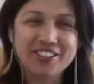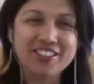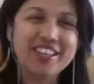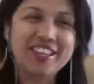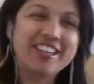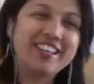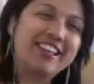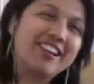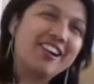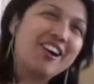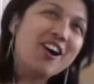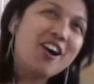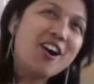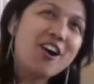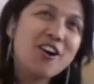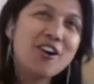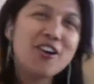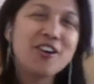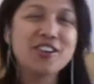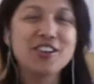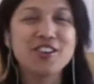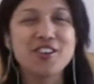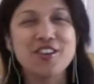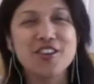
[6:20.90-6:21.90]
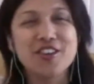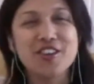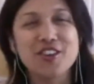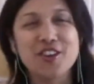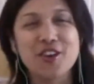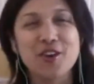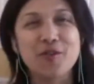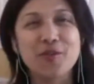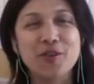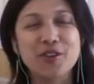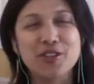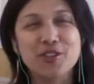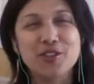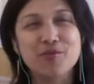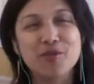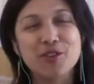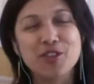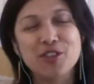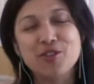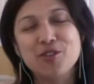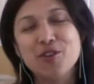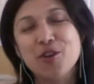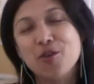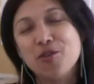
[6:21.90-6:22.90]
like, oh, when
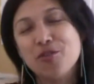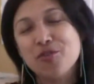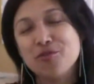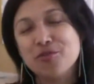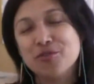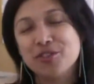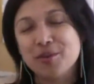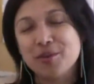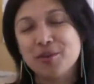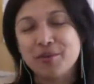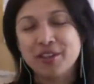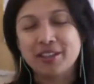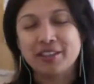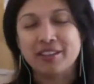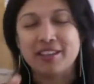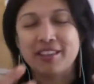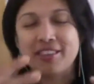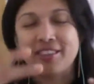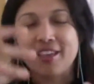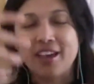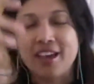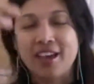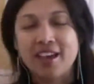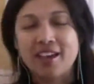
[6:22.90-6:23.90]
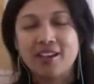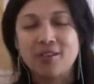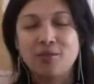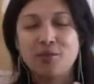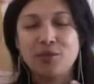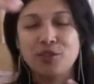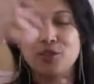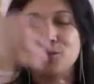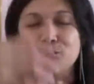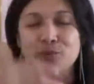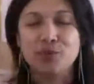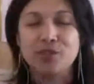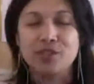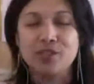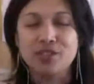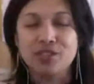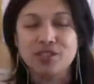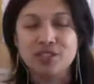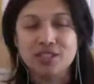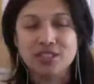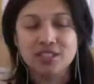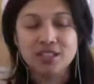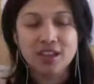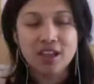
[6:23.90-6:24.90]
you go through something like that, which
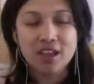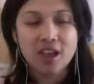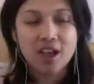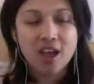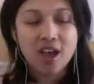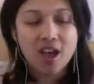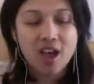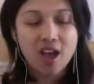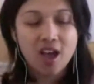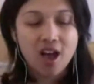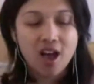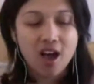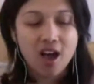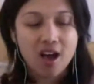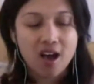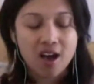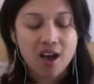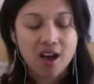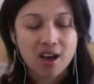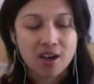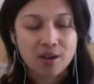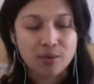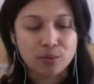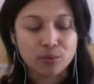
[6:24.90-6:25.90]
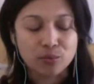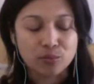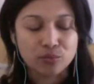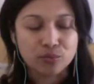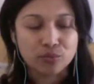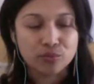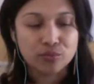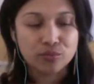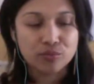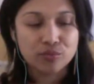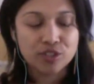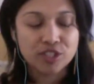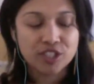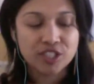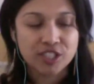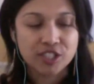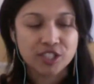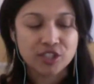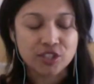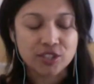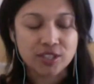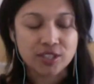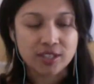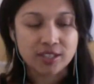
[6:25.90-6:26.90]
was such
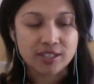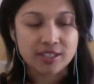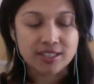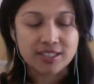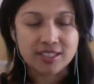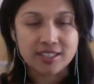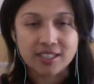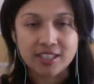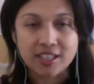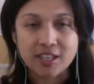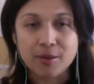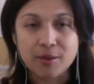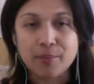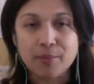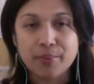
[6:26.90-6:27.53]
a deep